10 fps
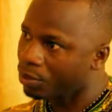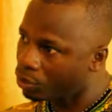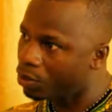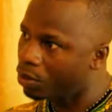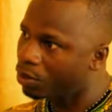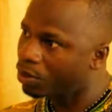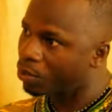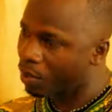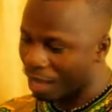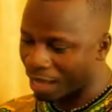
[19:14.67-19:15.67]
You know,
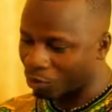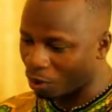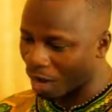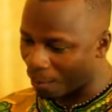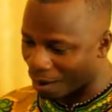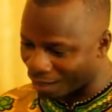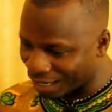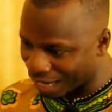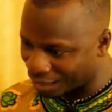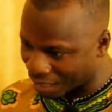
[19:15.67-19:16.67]
when I talk about
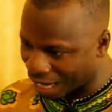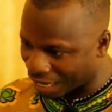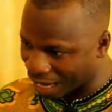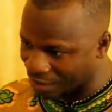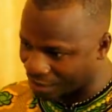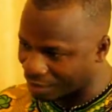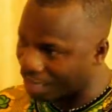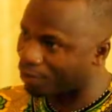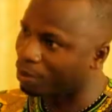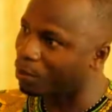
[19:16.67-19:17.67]
nationalizing
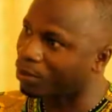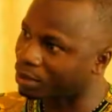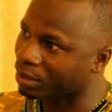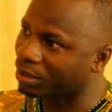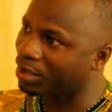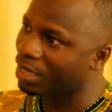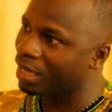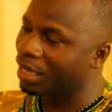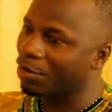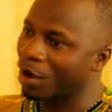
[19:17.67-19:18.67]
the reporting,
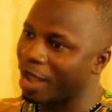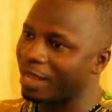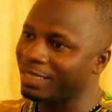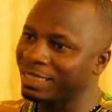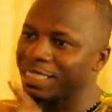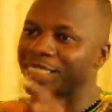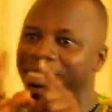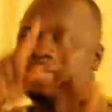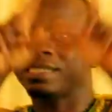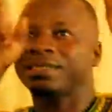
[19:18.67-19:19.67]

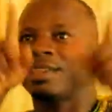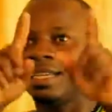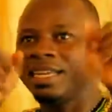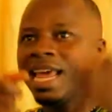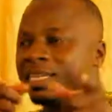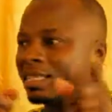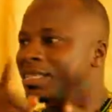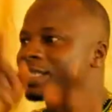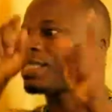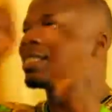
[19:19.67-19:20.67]
this
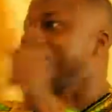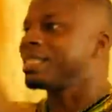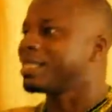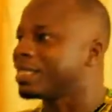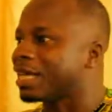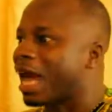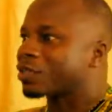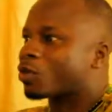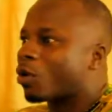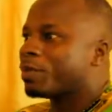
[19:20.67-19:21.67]
nation's citizen
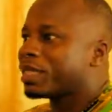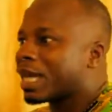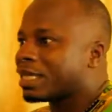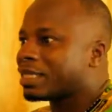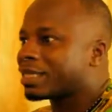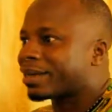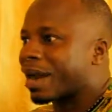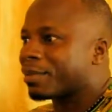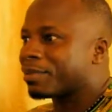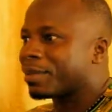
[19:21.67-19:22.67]
has committed this
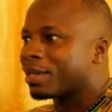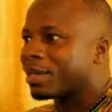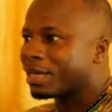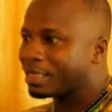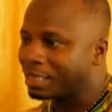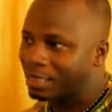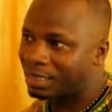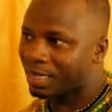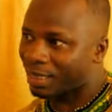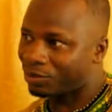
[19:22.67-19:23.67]
crime.
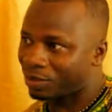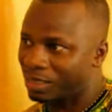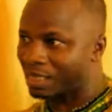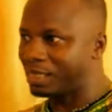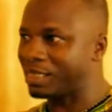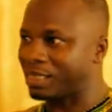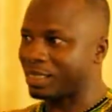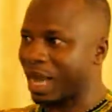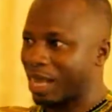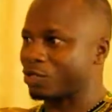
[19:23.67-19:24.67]
This country's
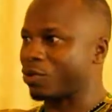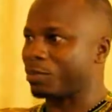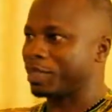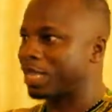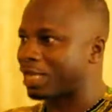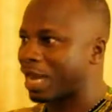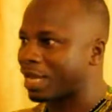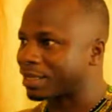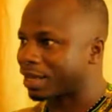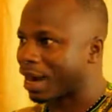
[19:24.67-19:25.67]
citizen has committed
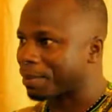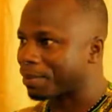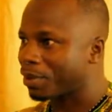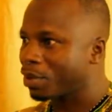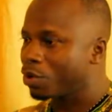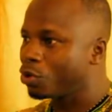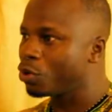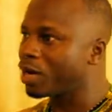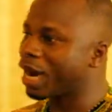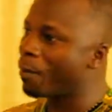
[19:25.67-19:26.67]
that crime.
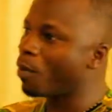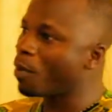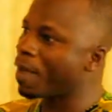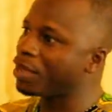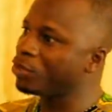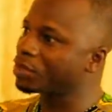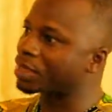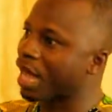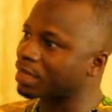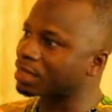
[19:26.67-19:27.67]
You know, the moment you
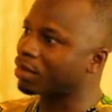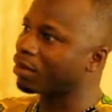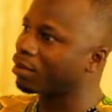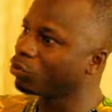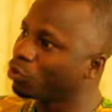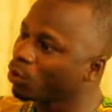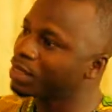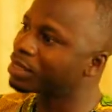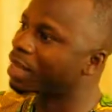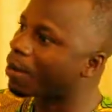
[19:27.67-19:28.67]
start
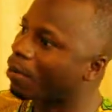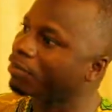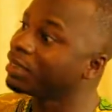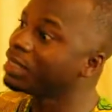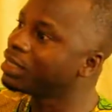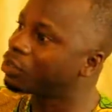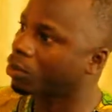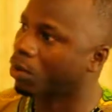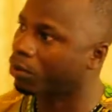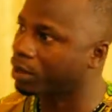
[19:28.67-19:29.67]
doing some of these
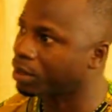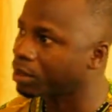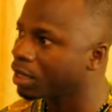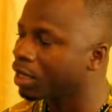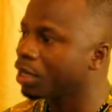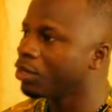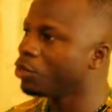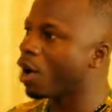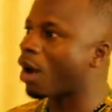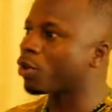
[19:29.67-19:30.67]
stories,
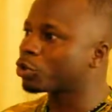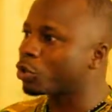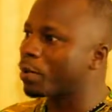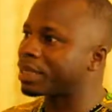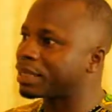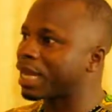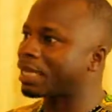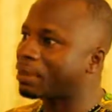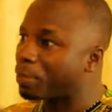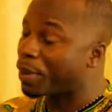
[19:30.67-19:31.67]
you are
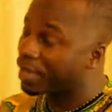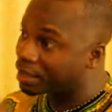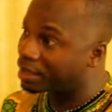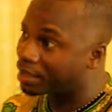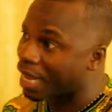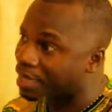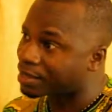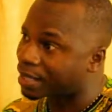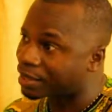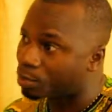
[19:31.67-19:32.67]
automatically painting a
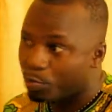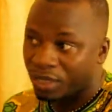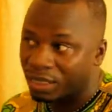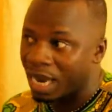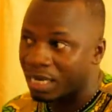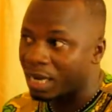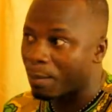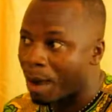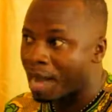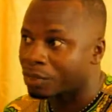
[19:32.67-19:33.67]
certain picture in
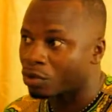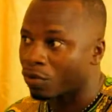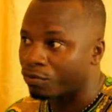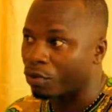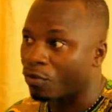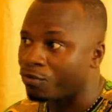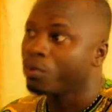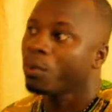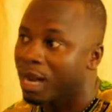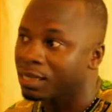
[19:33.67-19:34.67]
the minds of your
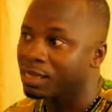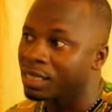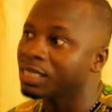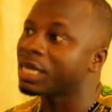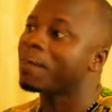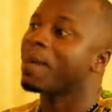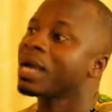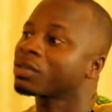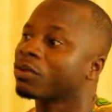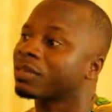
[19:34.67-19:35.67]
viewers, in the
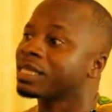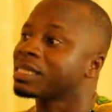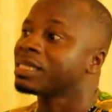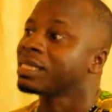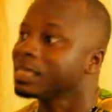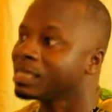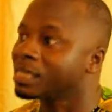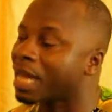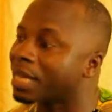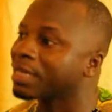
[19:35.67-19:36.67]
minds of the
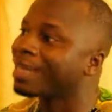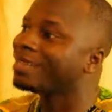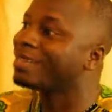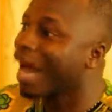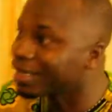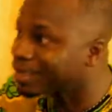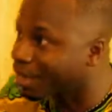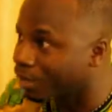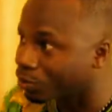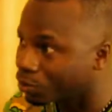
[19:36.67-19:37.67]
citizens, that that
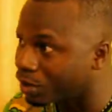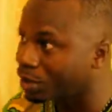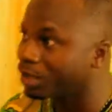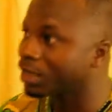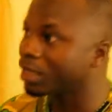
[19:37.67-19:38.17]
country